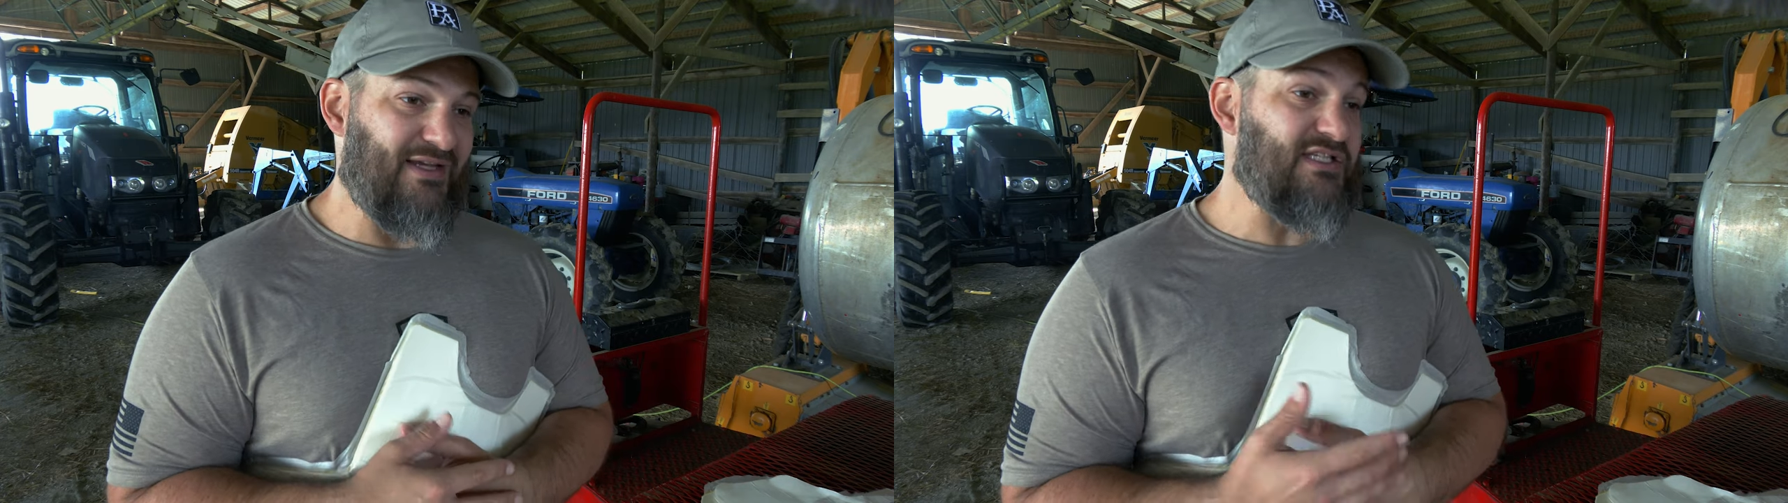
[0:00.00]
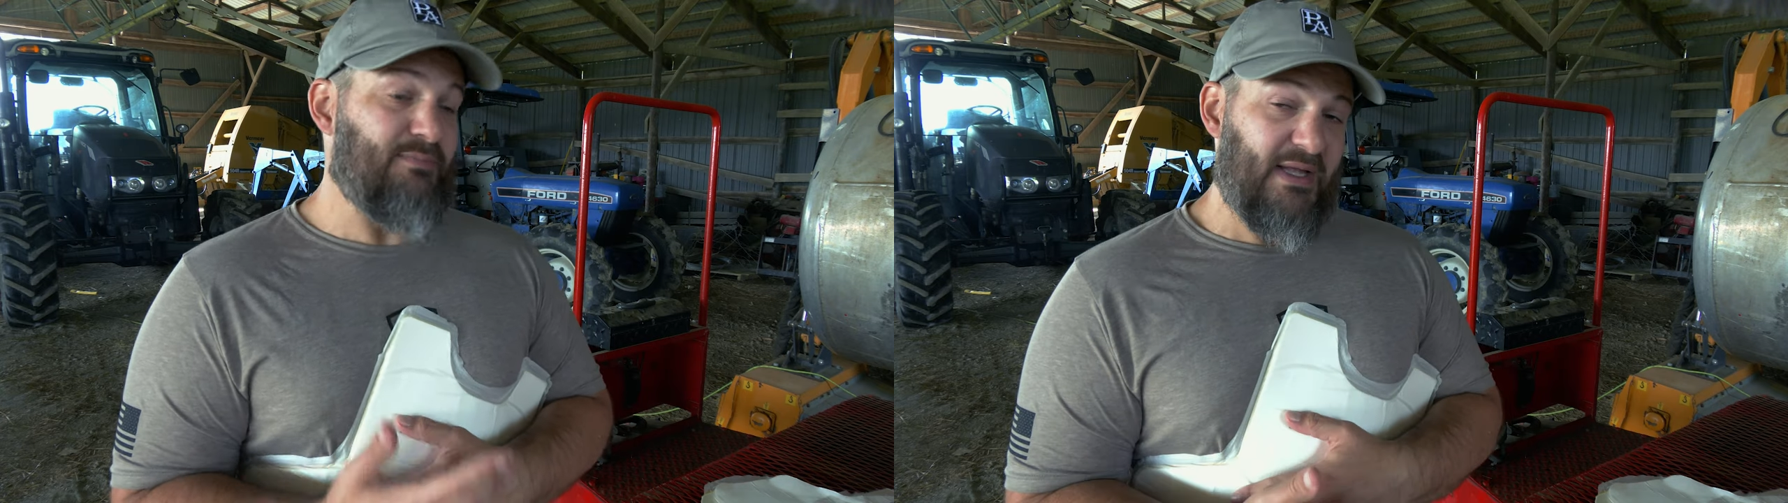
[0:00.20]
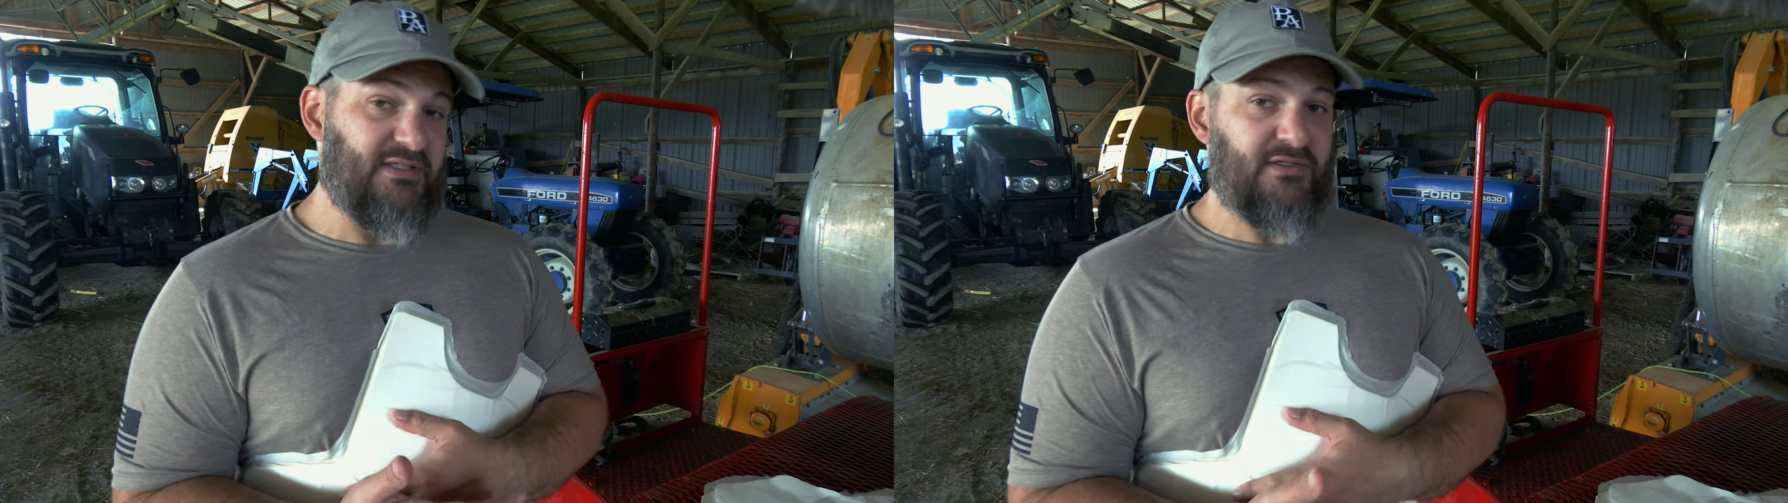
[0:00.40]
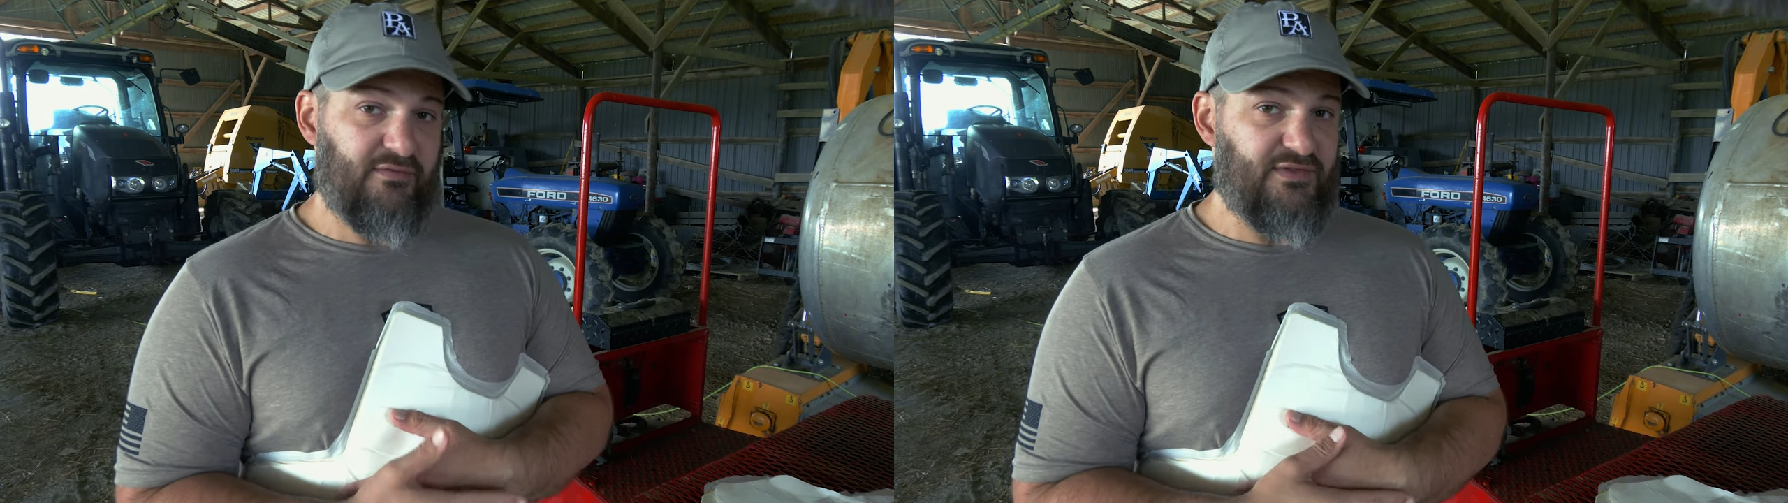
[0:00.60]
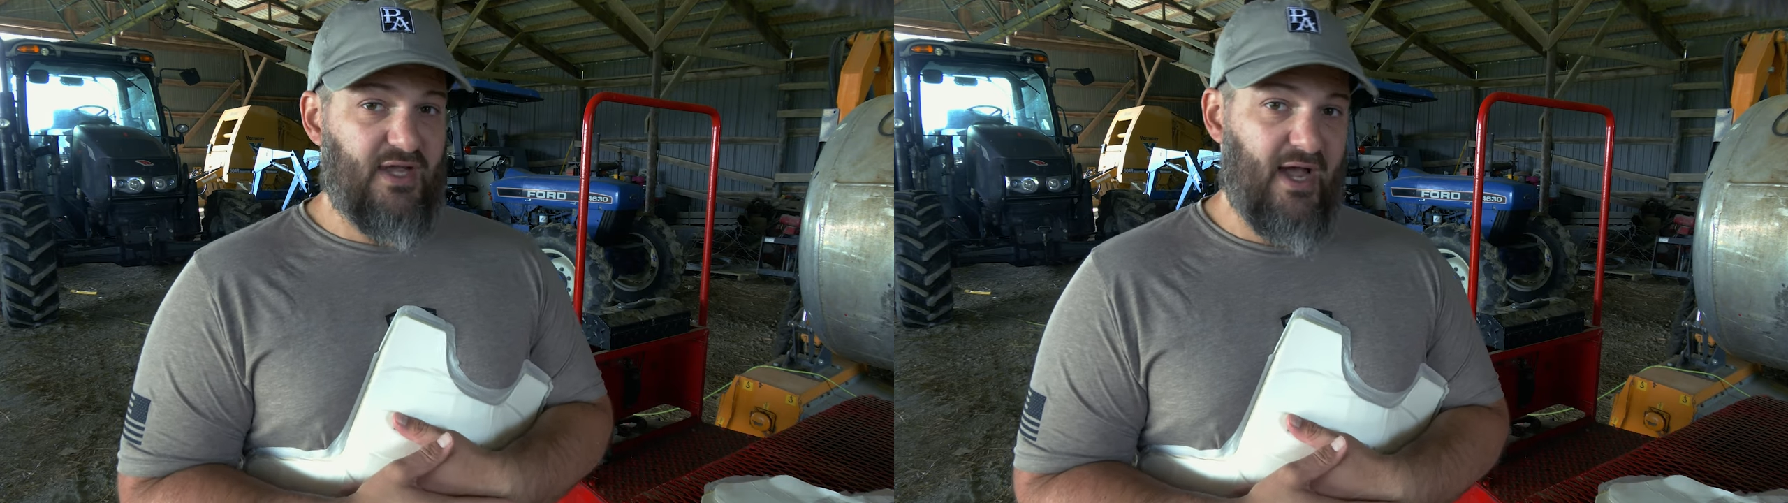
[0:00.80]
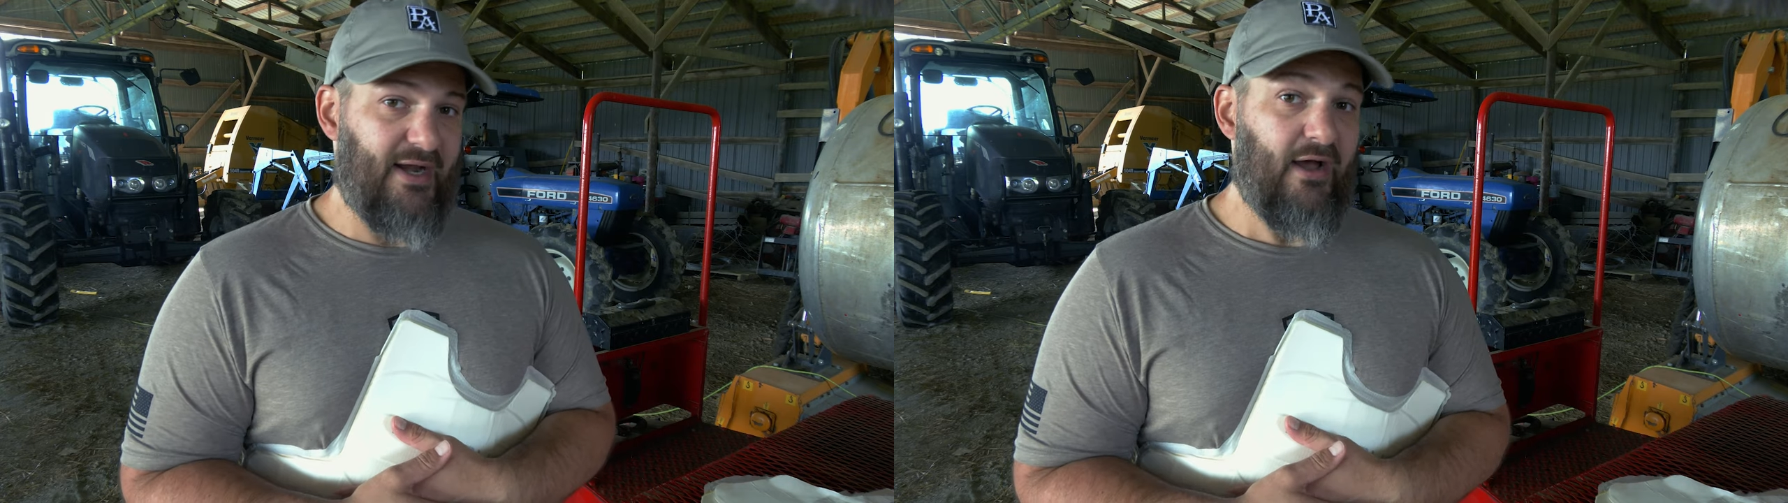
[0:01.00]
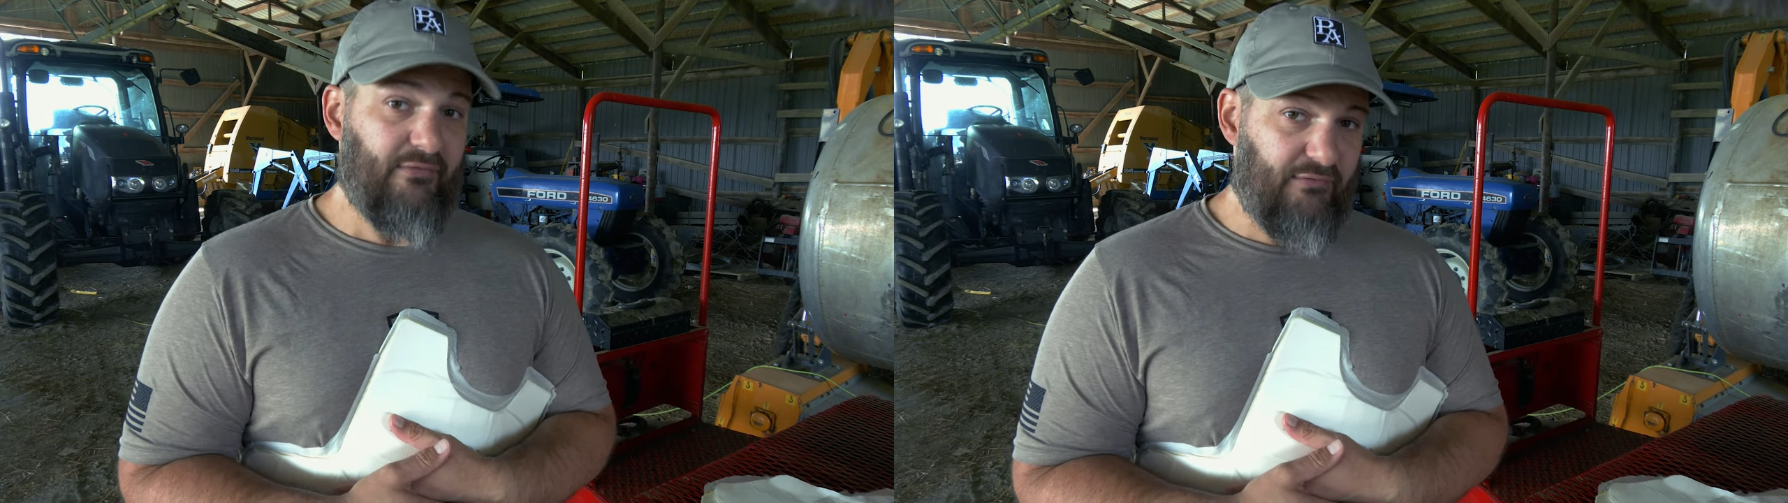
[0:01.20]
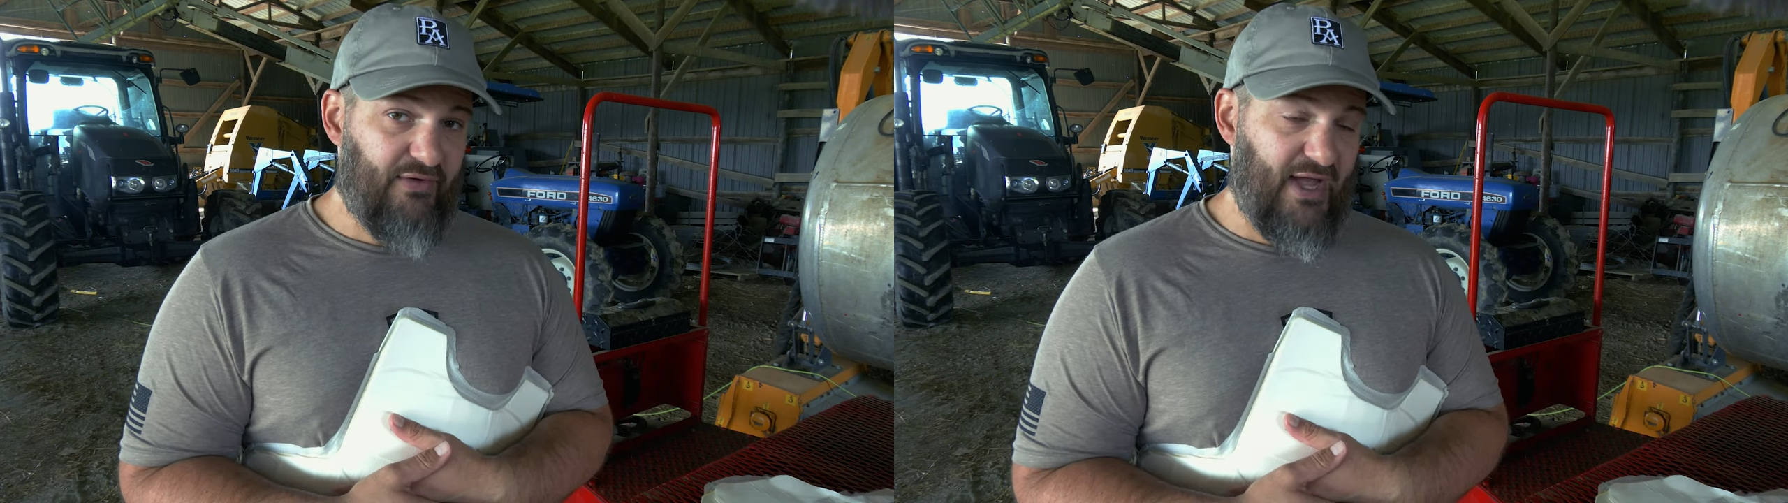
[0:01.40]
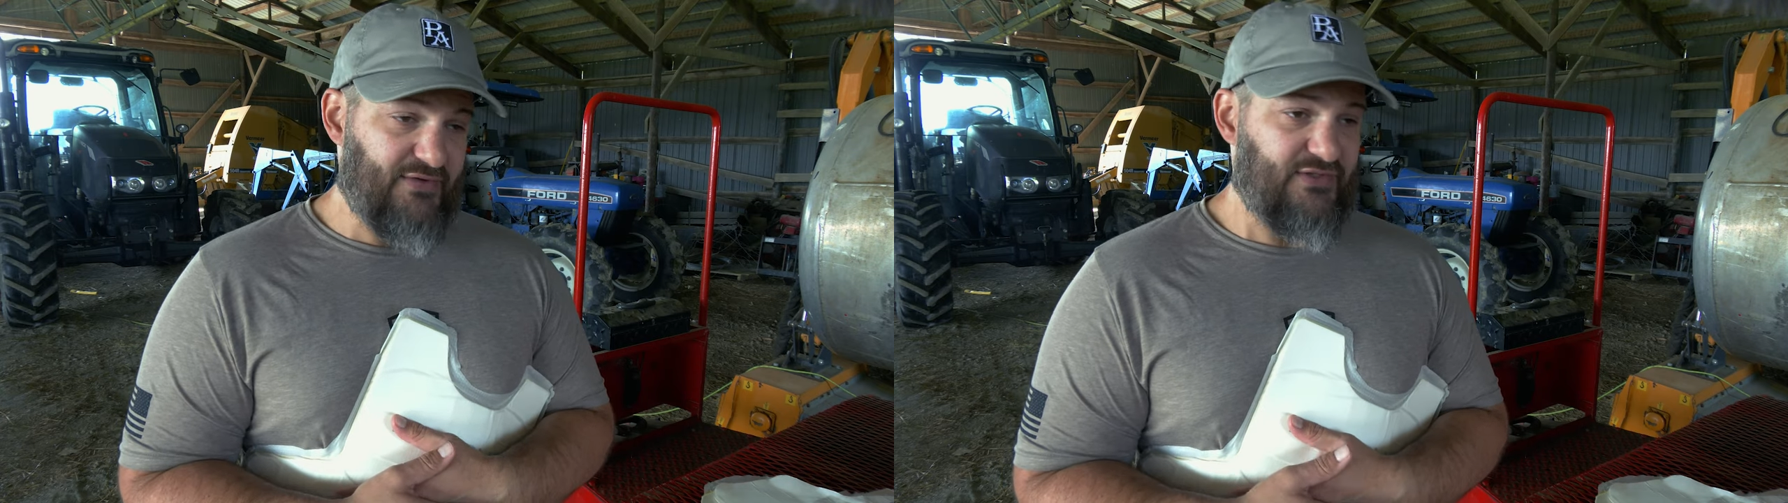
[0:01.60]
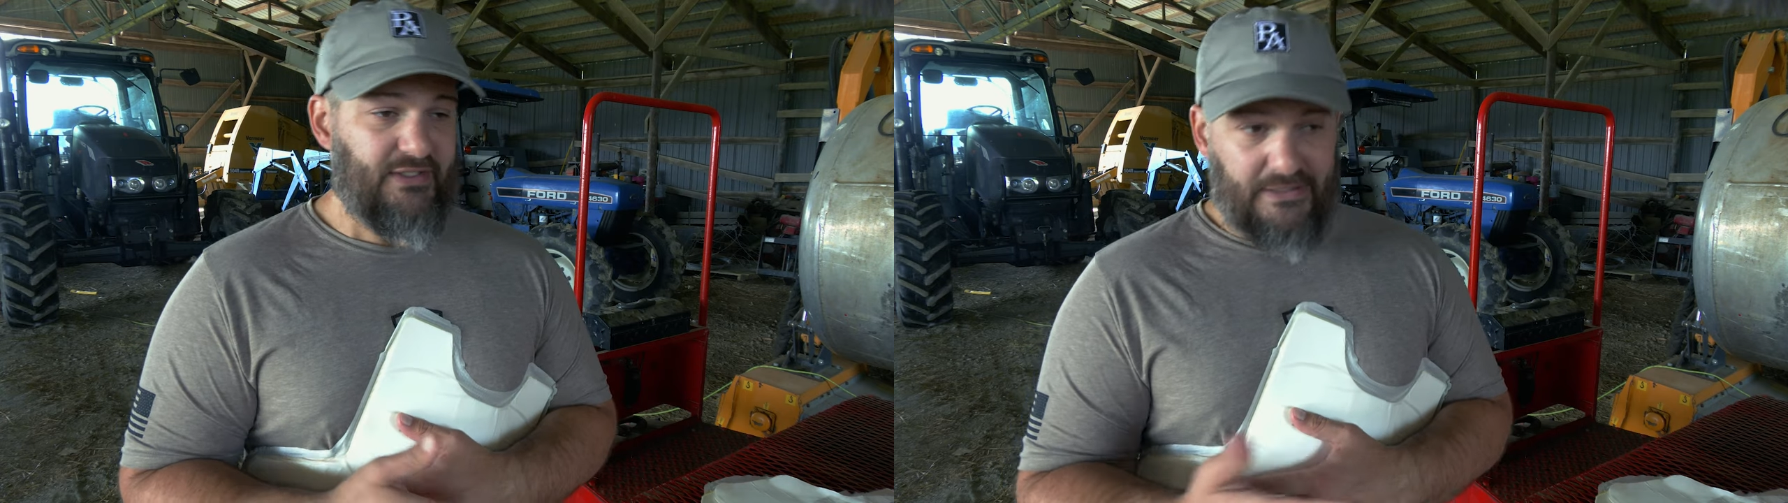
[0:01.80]
expensive side of a
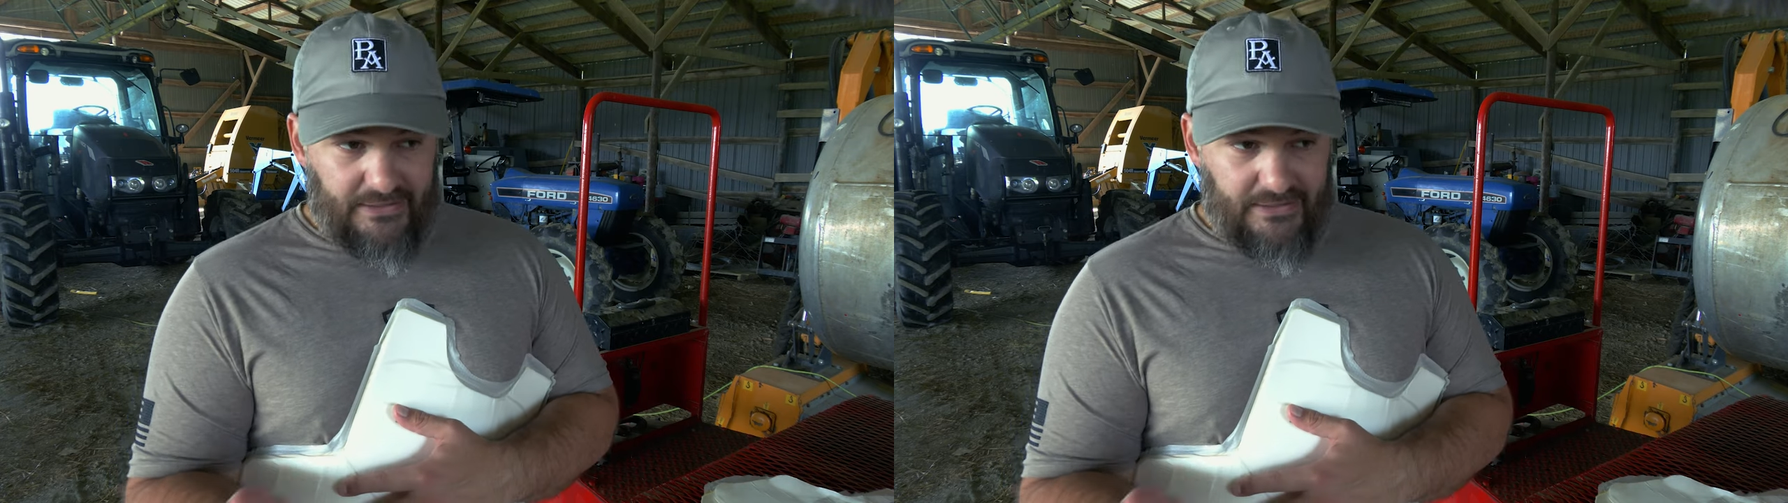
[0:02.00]
vest.